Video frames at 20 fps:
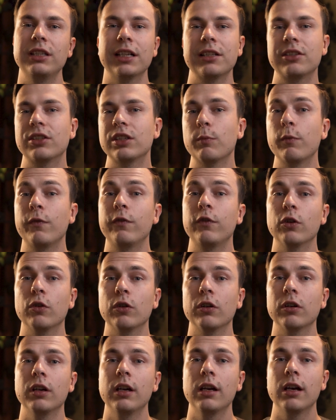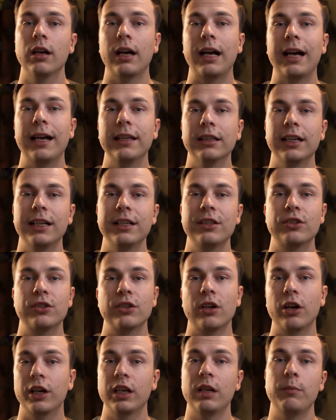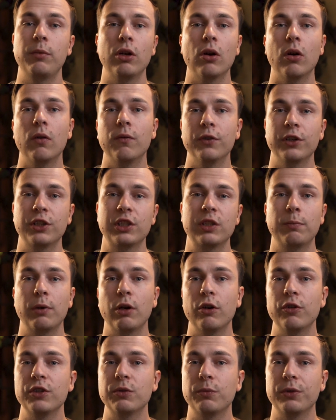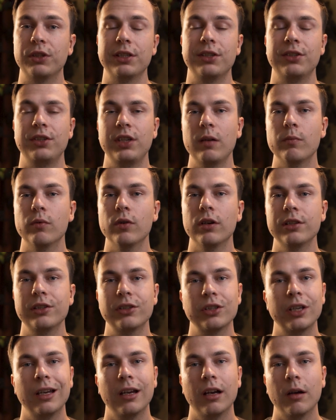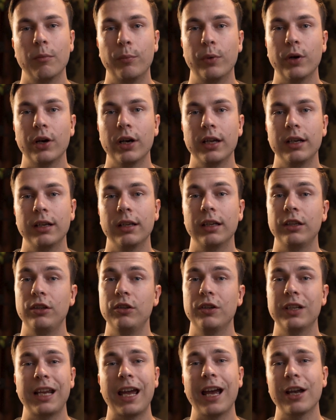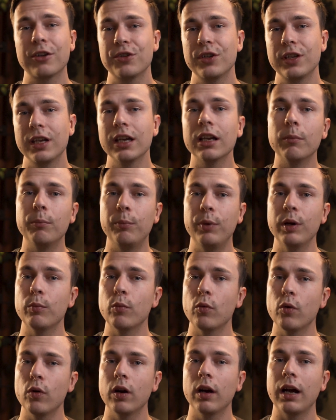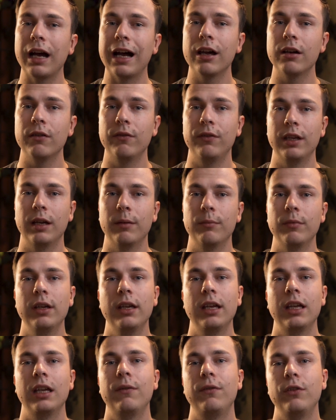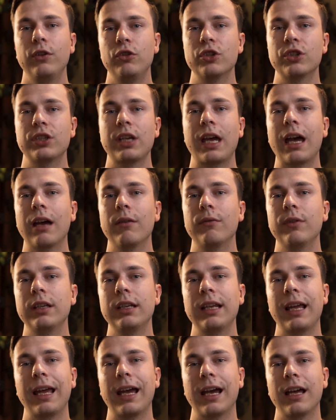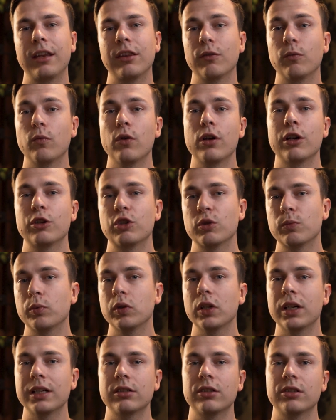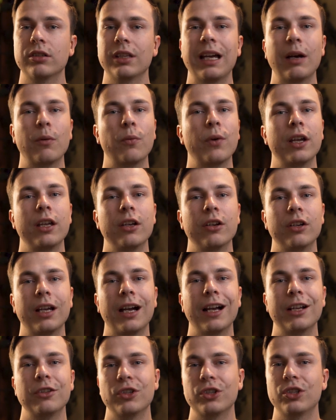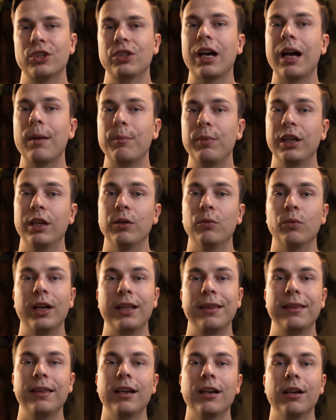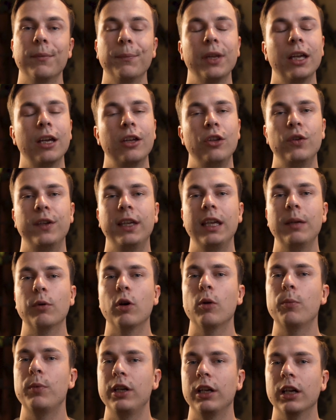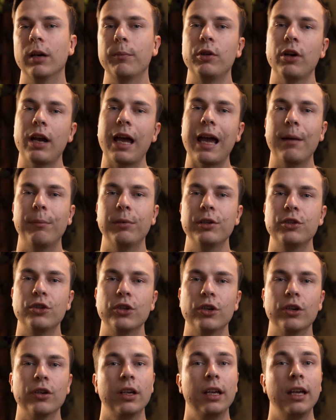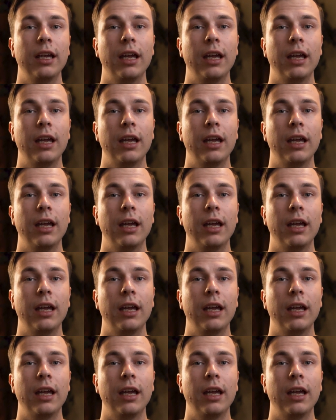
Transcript: that some of your highlights are going to be overexposed with the zebras, but you can actually get a bit more out of them if you just have it at the 100 plus, so that way you're not just stopping it right there. You keep opening up your aperture